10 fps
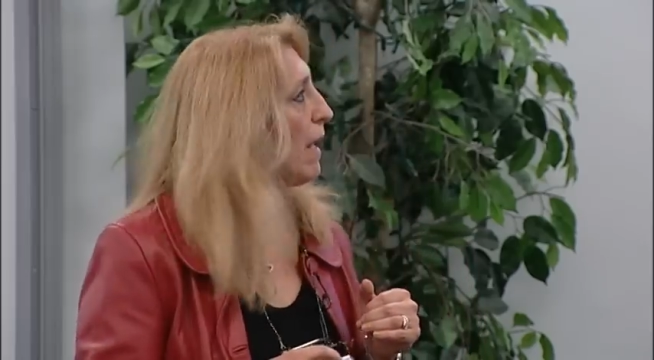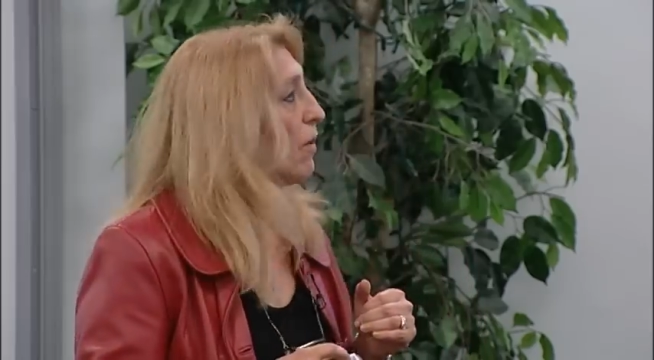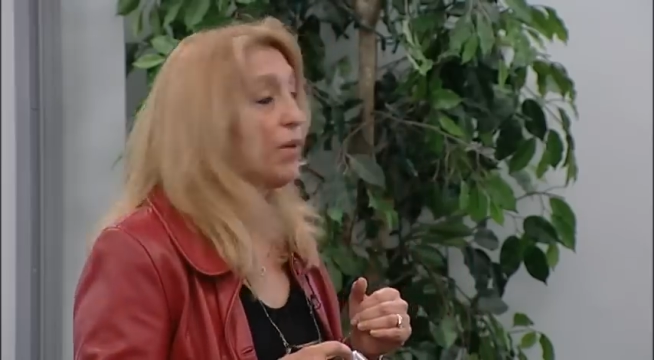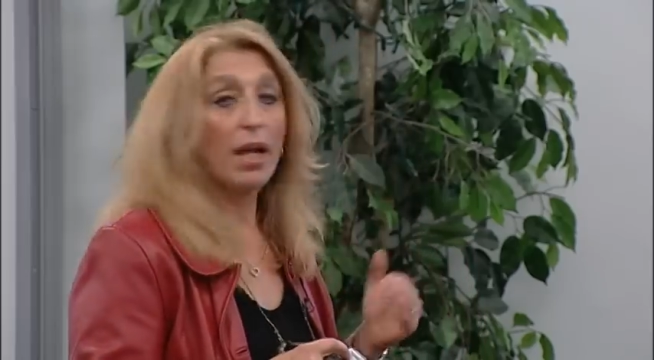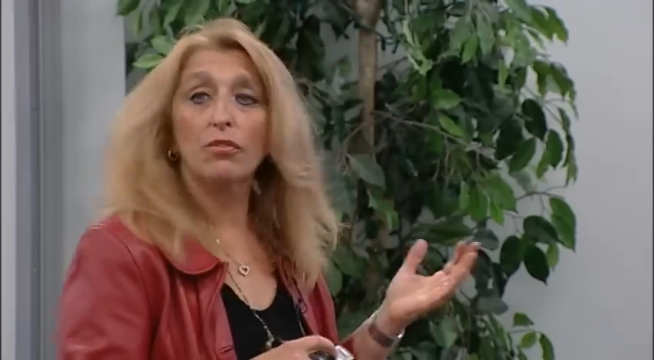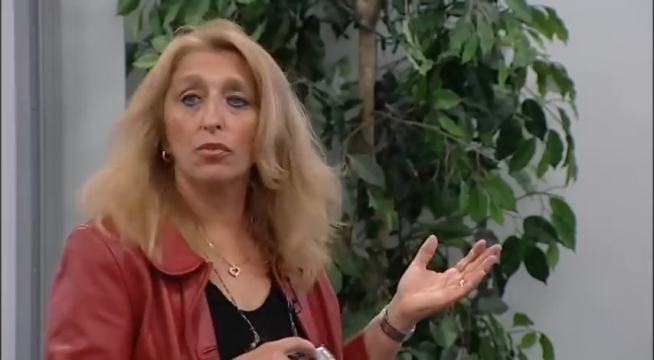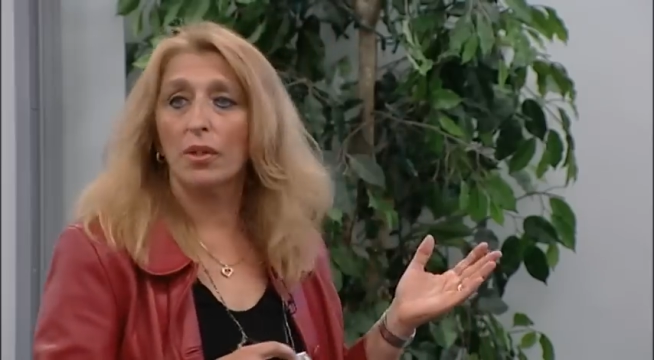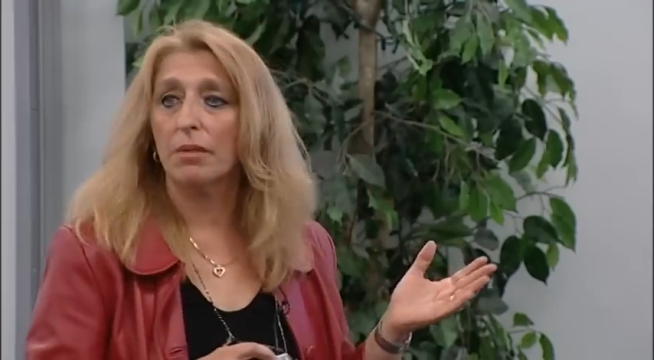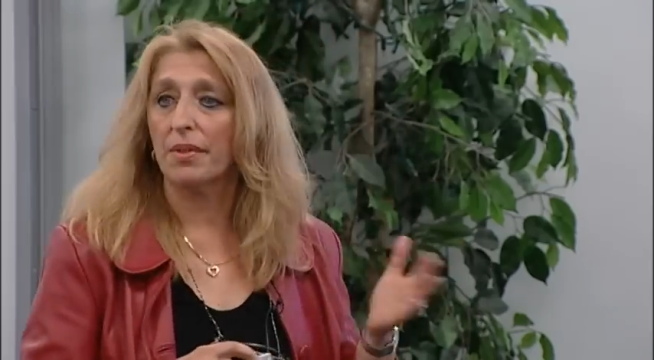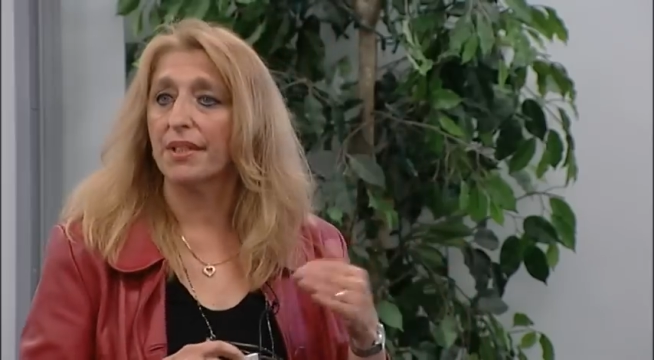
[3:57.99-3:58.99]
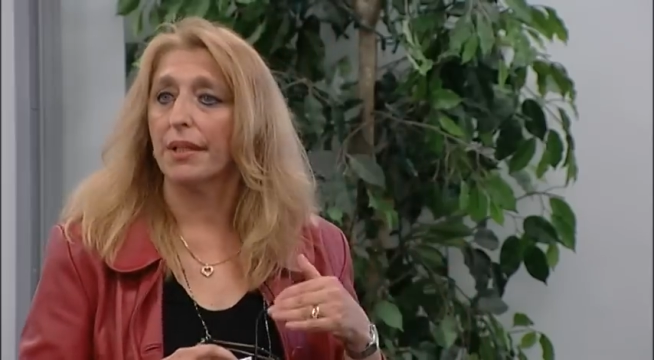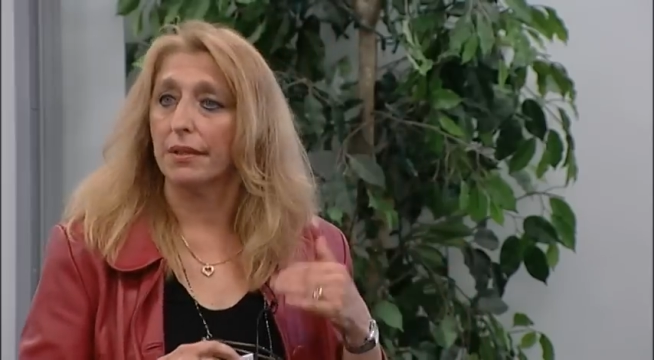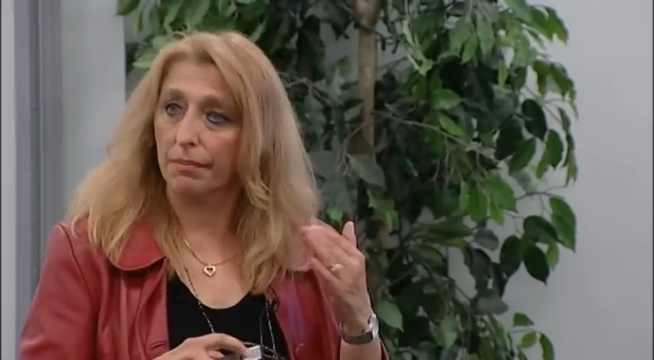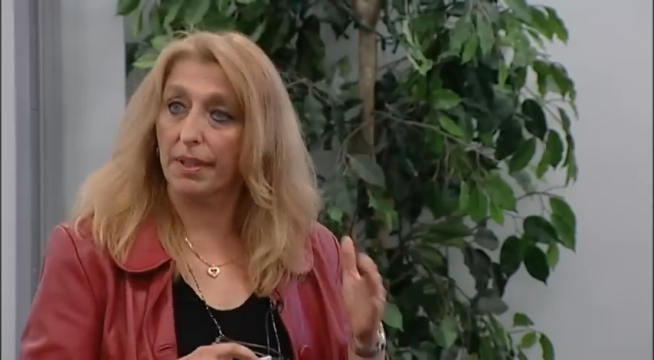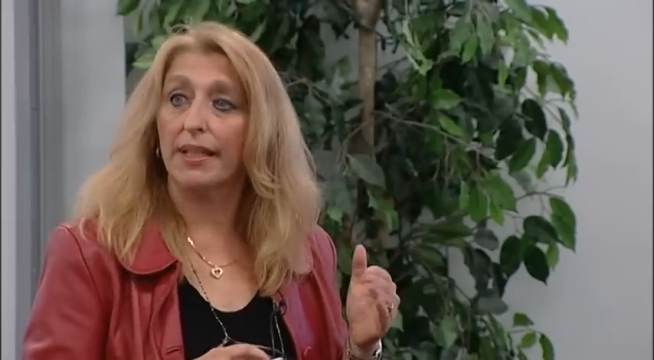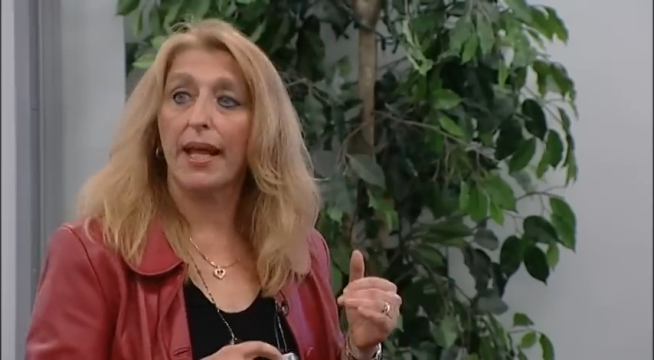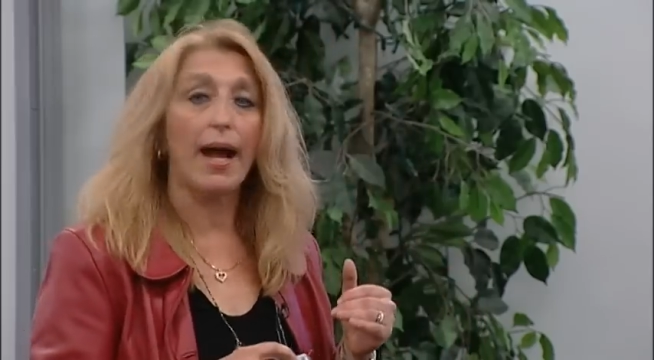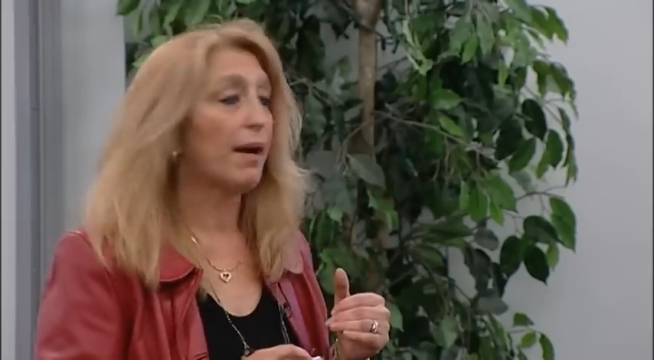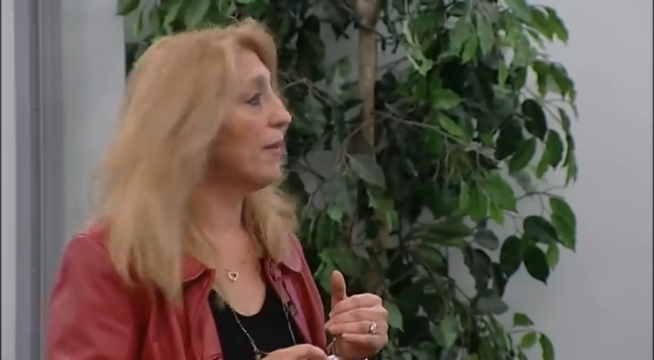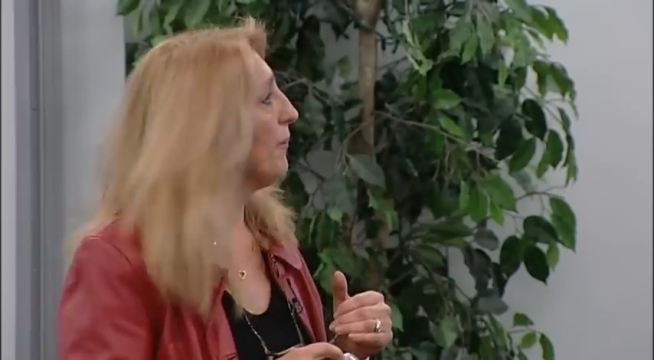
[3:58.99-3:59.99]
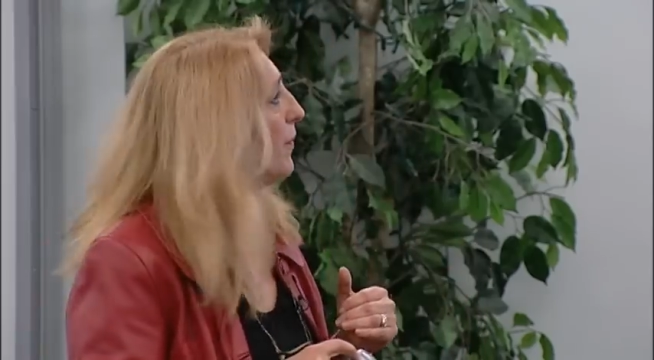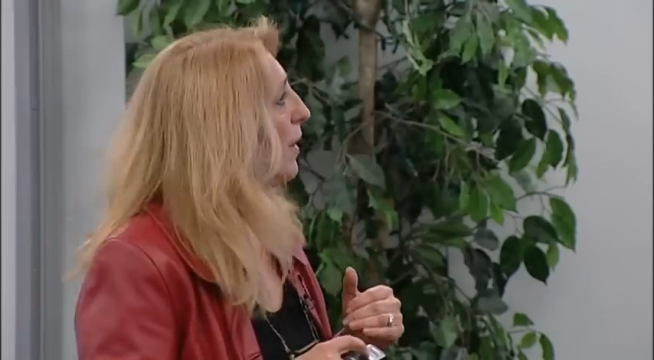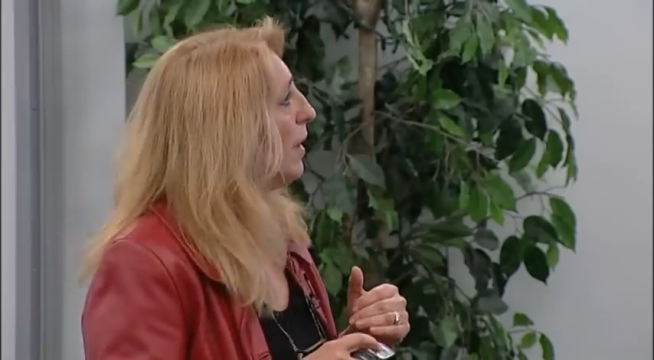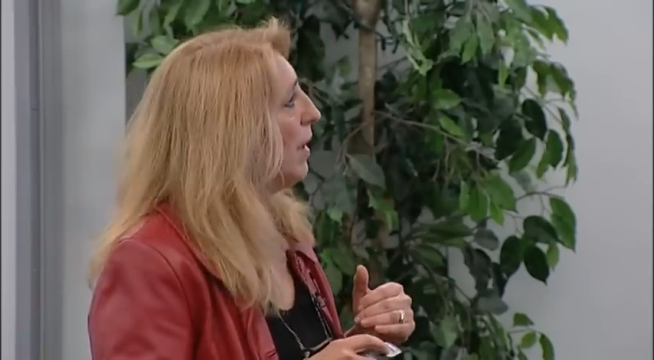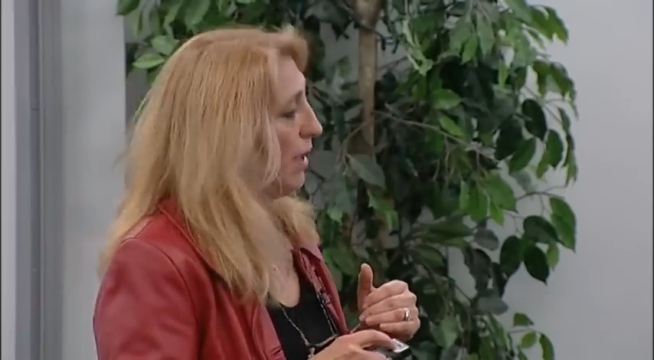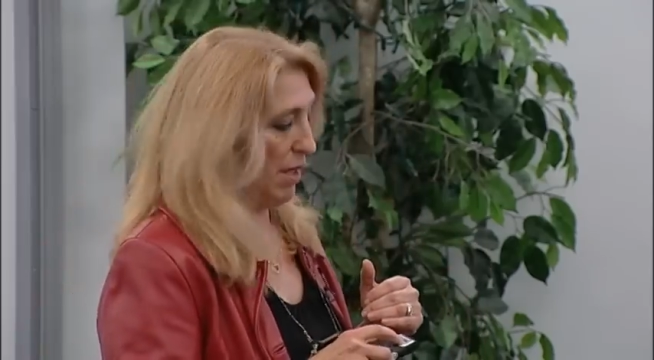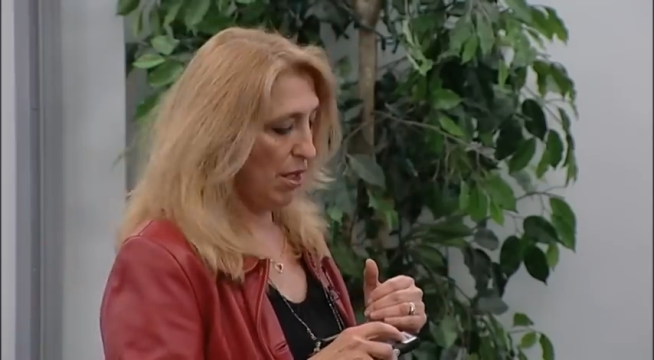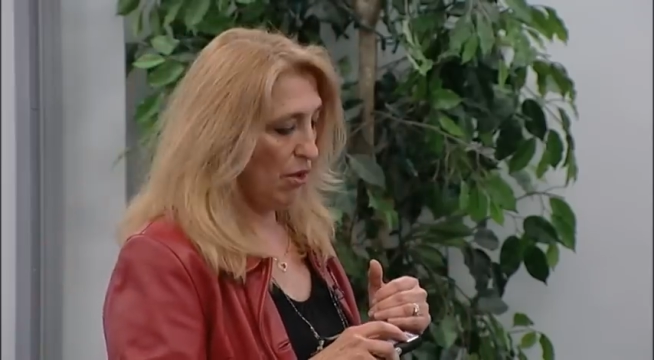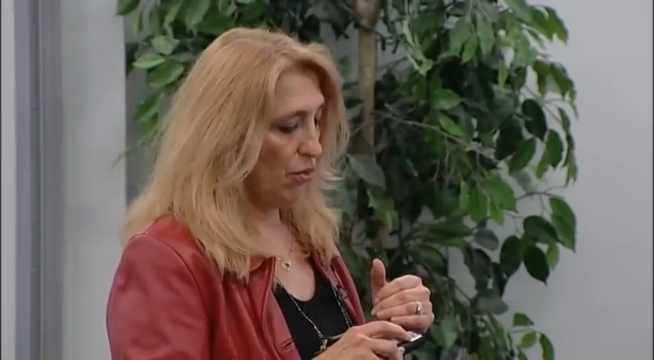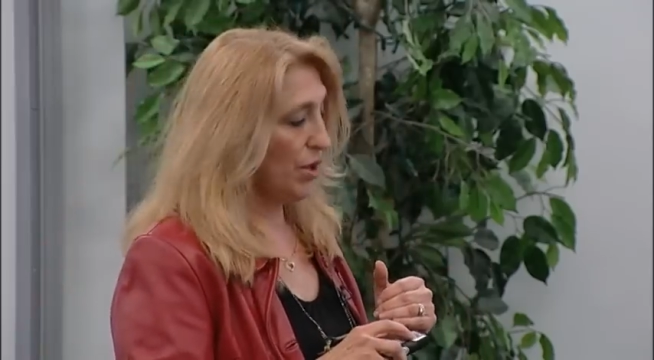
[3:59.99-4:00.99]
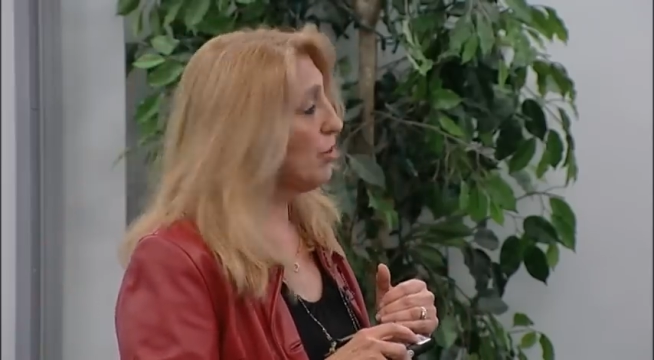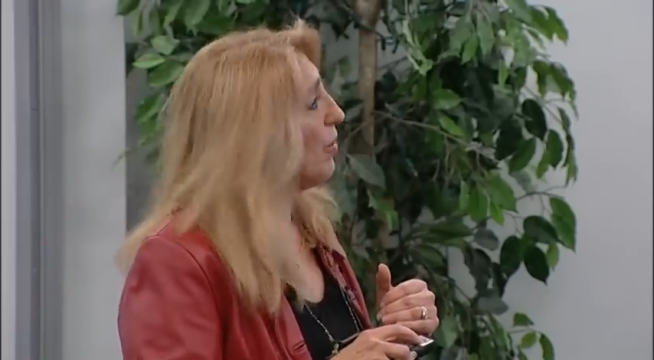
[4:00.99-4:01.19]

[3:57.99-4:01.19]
We have 20%, but they are. We do